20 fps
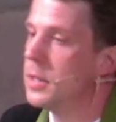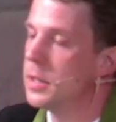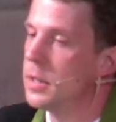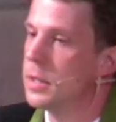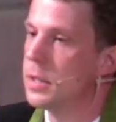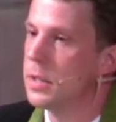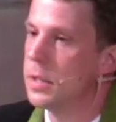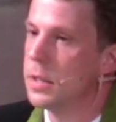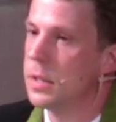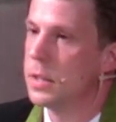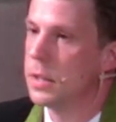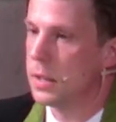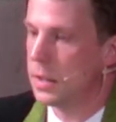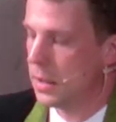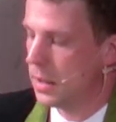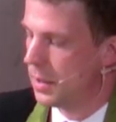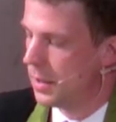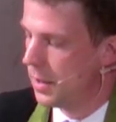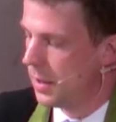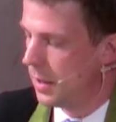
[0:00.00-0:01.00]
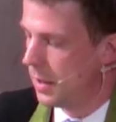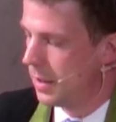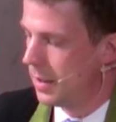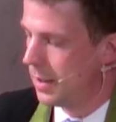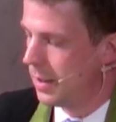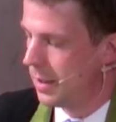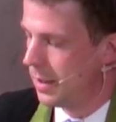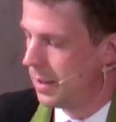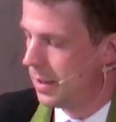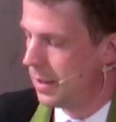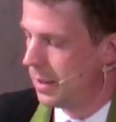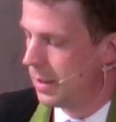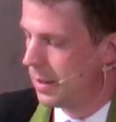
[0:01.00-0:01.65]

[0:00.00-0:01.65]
No one is speaking in this clip.